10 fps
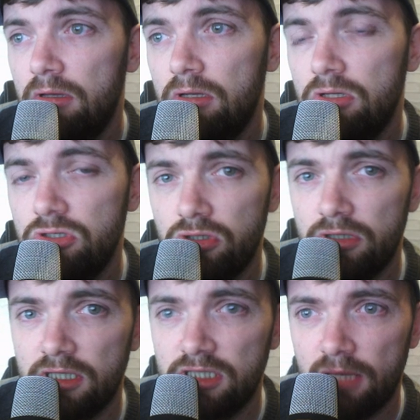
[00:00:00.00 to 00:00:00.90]
during
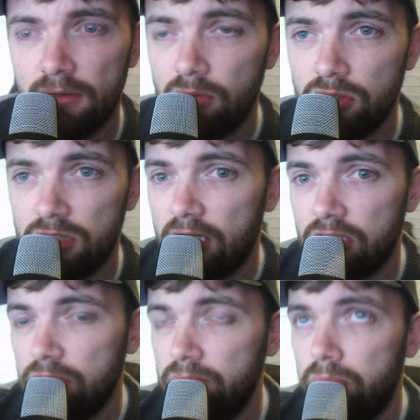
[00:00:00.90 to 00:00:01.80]
this time I wasn't
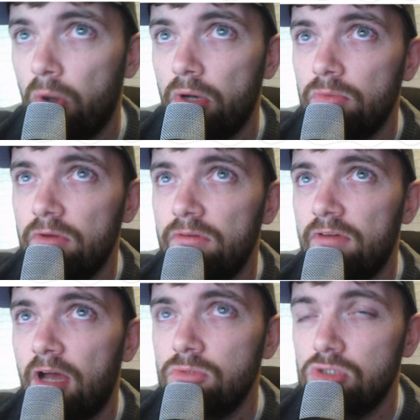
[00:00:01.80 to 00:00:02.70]
actually bothering with
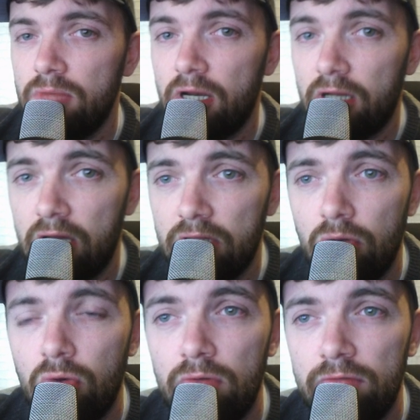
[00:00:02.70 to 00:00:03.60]
Amazon Merch. I had the
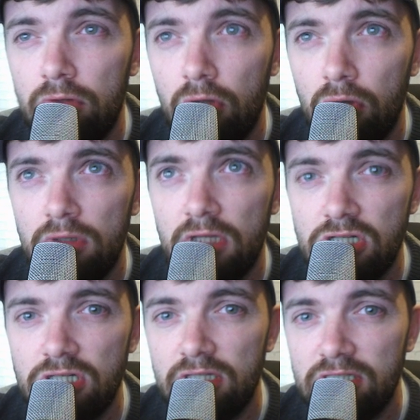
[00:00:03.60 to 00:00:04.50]
whole of two
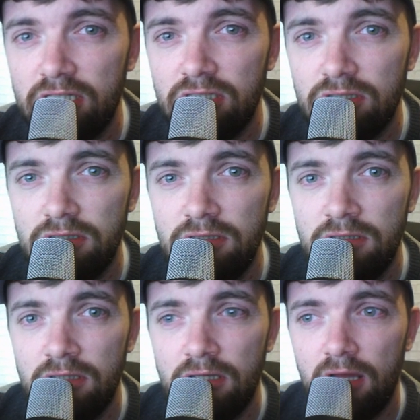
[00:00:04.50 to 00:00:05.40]
t-shirt designs on
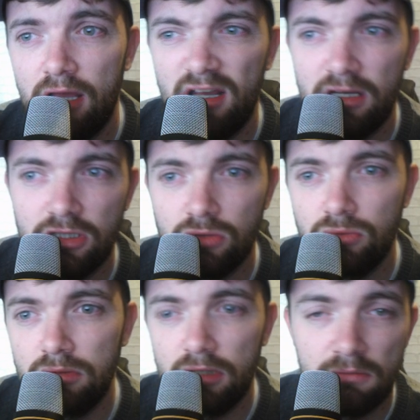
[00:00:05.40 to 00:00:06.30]
and they
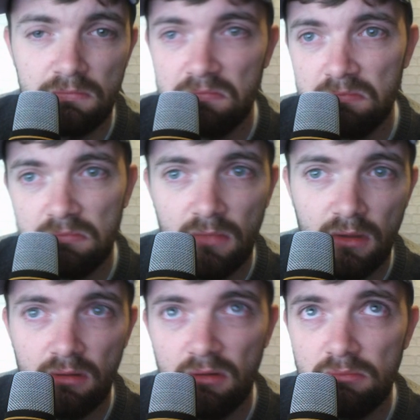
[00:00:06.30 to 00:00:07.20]
sold
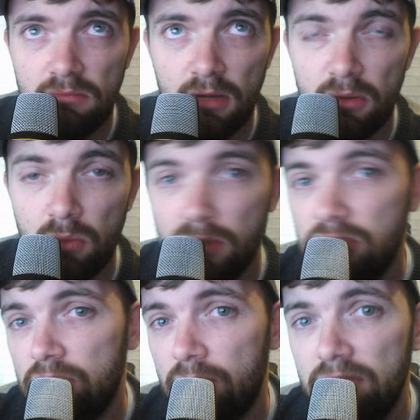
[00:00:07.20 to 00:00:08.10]
about once
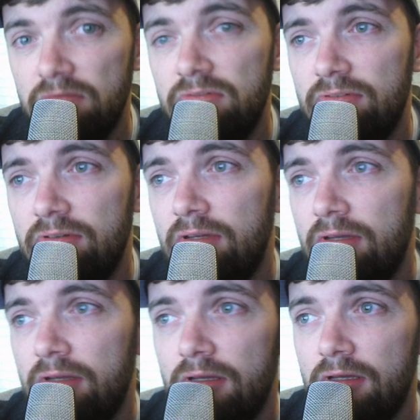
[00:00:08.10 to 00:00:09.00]
a month.
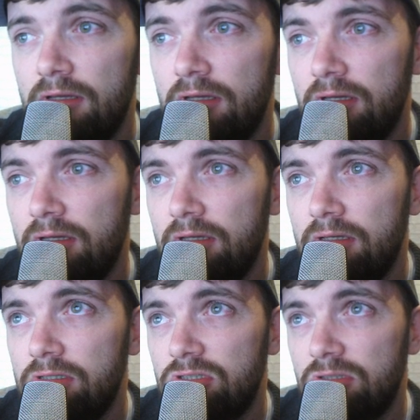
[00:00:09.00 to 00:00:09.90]

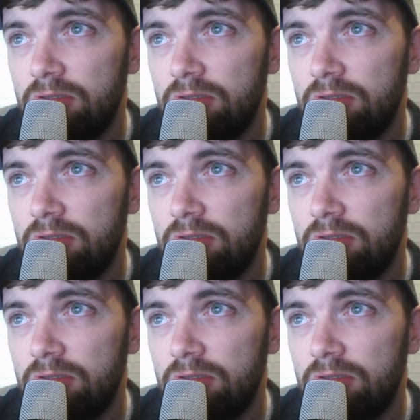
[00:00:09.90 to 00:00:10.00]
So